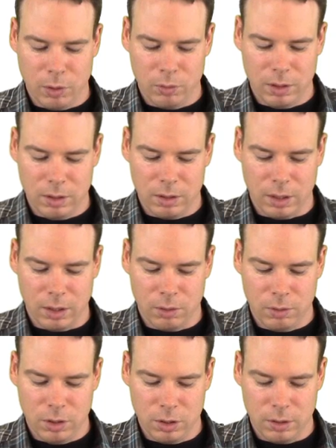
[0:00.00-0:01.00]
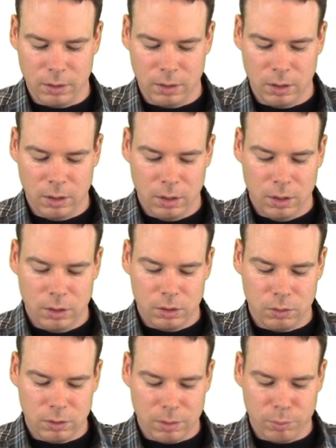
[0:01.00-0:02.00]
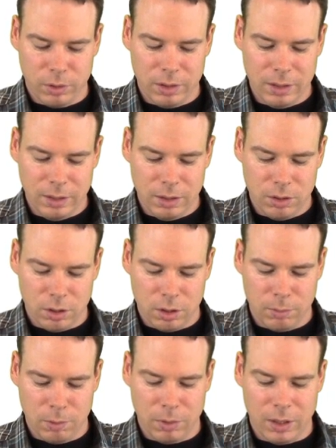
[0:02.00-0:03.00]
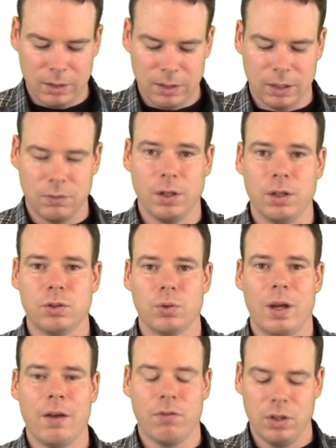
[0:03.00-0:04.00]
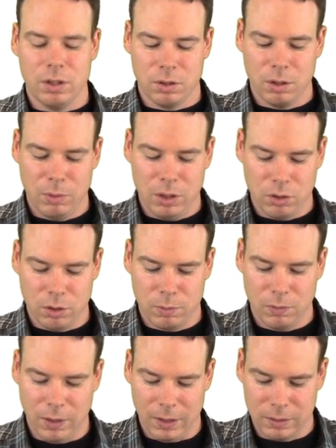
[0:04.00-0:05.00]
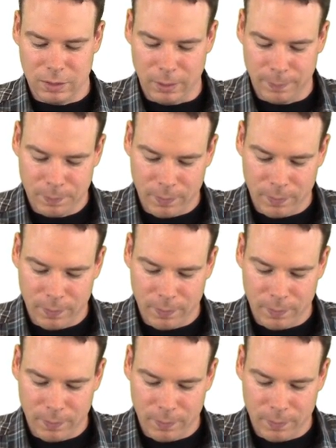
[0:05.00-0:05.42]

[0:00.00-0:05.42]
out the entire region. So it's completely determined by its x value. So everything's going to be in terms of x now.